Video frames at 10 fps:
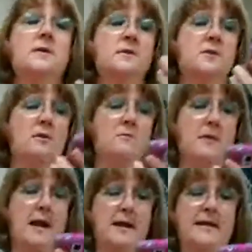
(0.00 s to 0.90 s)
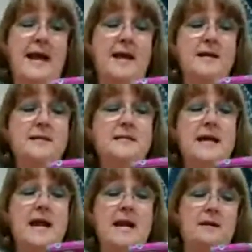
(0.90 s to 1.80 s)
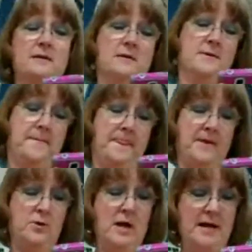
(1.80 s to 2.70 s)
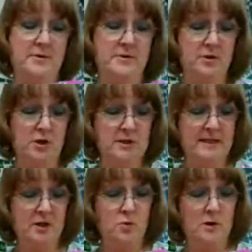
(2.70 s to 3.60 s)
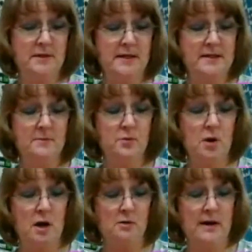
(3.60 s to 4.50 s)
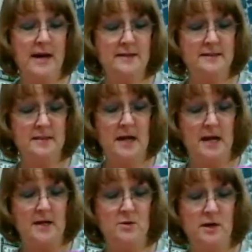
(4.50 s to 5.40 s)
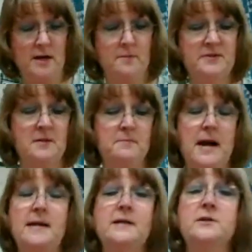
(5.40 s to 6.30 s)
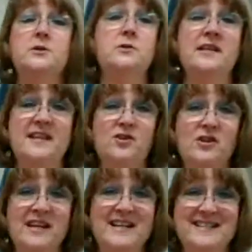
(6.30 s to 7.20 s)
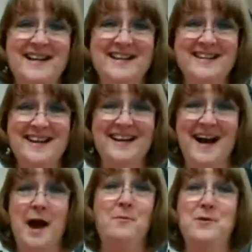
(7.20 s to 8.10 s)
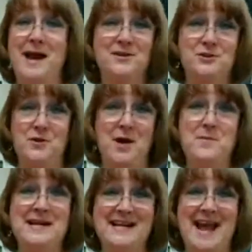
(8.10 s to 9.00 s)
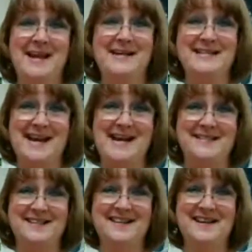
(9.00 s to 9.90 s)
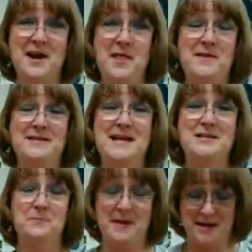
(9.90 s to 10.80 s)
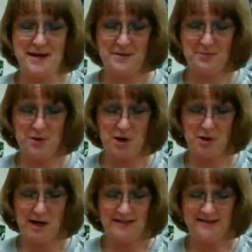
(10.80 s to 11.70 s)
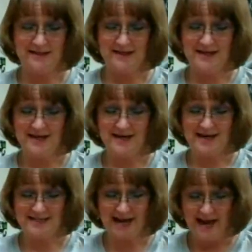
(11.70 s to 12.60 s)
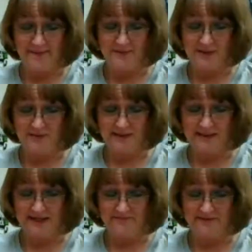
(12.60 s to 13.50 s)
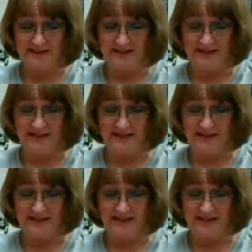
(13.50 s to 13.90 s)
So Canada Day, you got, looks like the quilting is in progress, and you got some binding to do. Do you think you can get it done? I won't ask you how many Canada Days this has been in progress. It's absolutely lovely.